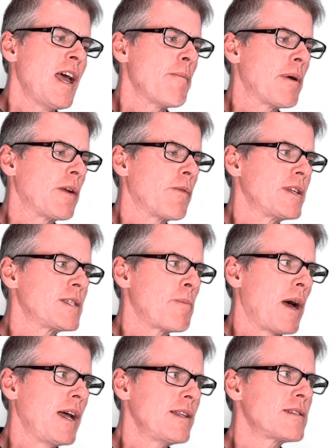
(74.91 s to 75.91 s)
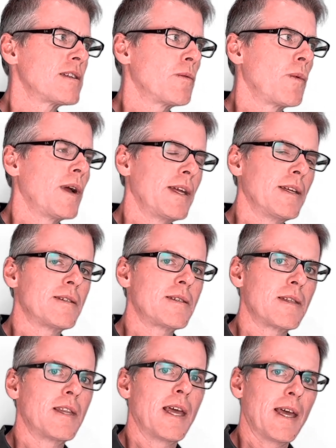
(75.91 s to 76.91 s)
but it responds in ways
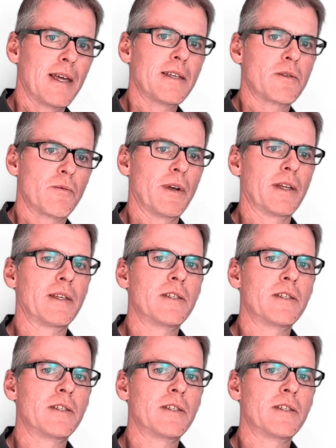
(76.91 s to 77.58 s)
that really